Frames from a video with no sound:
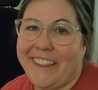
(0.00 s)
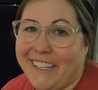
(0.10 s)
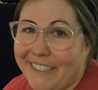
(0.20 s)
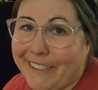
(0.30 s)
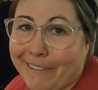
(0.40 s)

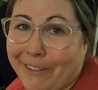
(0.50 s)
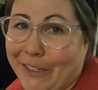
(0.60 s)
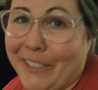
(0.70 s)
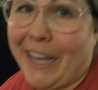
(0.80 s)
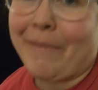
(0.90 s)
This is the
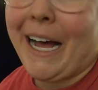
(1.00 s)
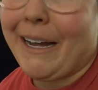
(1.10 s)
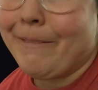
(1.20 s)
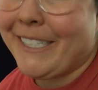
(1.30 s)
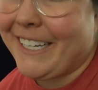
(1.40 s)
first time
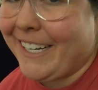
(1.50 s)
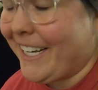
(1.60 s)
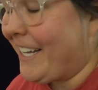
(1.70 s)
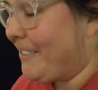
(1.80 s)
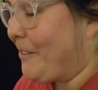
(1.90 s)
I'm seeing
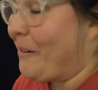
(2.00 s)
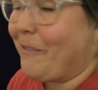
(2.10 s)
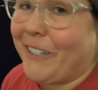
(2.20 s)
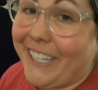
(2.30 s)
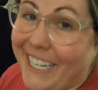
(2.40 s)
it, so I'm
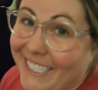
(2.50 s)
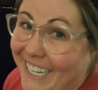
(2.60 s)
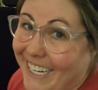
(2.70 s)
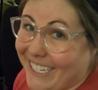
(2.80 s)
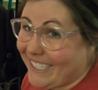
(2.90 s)
really
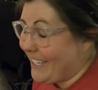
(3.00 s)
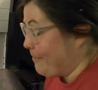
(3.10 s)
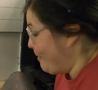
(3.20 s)
excited to see it